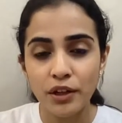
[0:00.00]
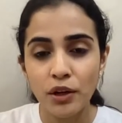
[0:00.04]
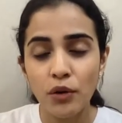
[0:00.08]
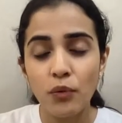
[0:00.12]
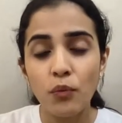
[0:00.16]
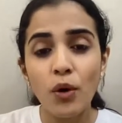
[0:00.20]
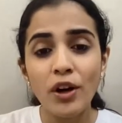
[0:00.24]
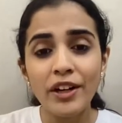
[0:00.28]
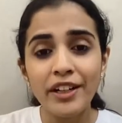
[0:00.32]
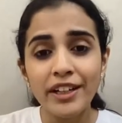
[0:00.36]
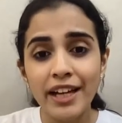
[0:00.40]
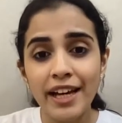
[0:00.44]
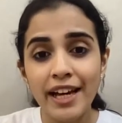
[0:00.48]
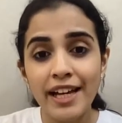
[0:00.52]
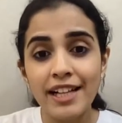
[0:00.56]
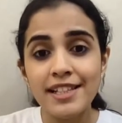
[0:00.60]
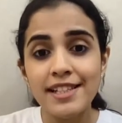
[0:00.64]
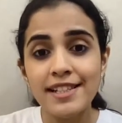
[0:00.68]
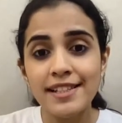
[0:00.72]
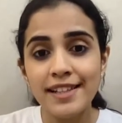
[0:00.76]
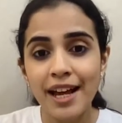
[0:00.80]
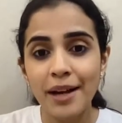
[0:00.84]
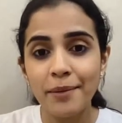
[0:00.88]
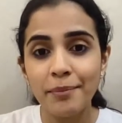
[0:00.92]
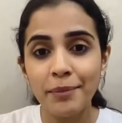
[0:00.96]
what
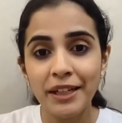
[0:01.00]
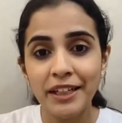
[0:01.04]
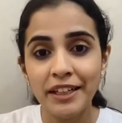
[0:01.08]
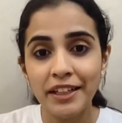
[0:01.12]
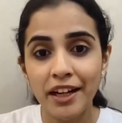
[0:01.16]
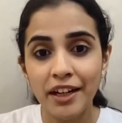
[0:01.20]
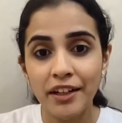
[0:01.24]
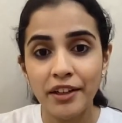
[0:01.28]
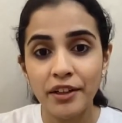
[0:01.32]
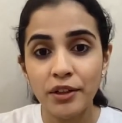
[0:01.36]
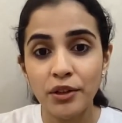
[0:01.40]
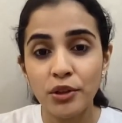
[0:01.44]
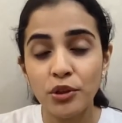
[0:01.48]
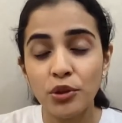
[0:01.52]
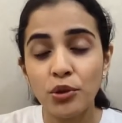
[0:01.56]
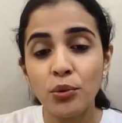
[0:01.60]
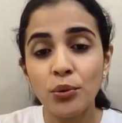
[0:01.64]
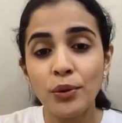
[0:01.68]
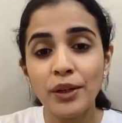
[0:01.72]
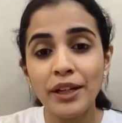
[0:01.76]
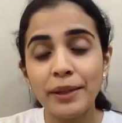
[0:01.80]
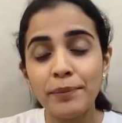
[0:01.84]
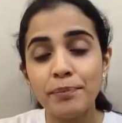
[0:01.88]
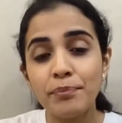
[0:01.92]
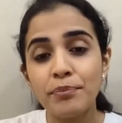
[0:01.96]
else can be done
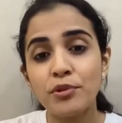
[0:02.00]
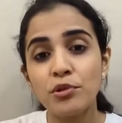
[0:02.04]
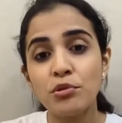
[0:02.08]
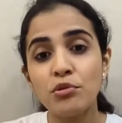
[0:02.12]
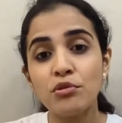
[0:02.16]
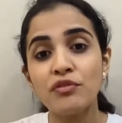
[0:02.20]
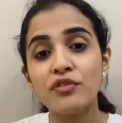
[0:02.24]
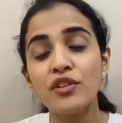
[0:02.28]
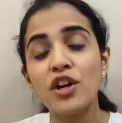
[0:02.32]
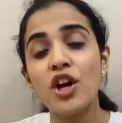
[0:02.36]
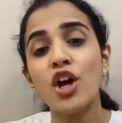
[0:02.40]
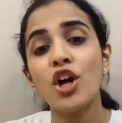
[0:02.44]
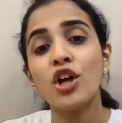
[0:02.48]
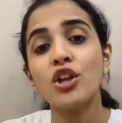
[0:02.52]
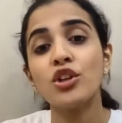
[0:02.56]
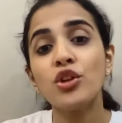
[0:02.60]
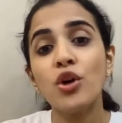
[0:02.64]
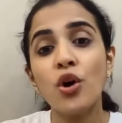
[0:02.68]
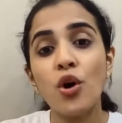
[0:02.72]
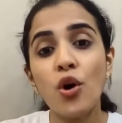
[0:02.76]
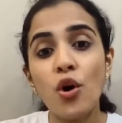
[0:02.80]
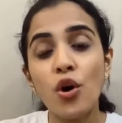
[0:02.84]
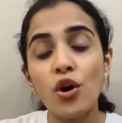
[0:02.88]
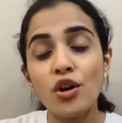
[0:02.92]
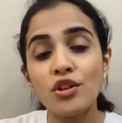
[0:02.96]
to improve
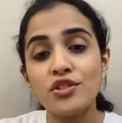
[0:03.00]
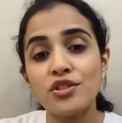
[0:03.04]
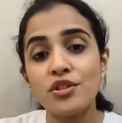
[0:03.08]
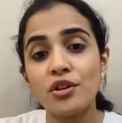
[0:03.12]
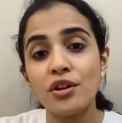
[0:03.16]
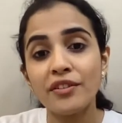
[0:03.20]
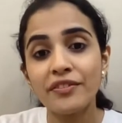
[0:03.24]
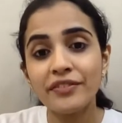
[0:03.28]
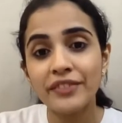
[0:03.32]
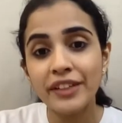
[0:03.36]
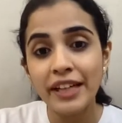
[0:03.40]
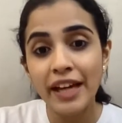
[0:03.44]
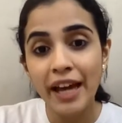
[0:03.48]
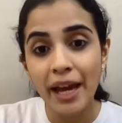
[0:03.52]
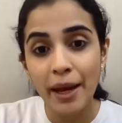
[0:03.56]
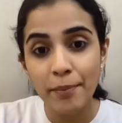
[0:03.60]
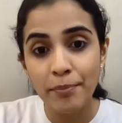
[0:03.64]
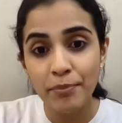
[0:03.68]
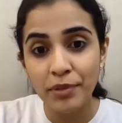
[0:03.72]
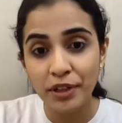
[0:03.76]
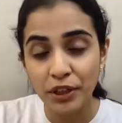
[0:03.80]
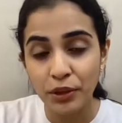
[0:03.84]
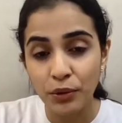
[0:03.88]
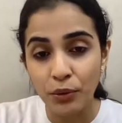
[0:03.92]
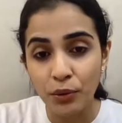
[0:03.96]
the odds of the
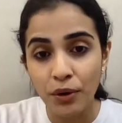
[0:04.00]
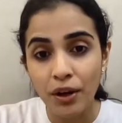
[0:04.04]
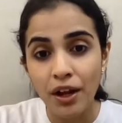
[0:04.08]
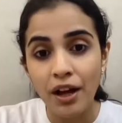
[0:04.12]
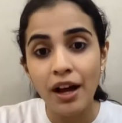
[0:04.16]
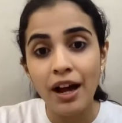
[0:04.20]
embryo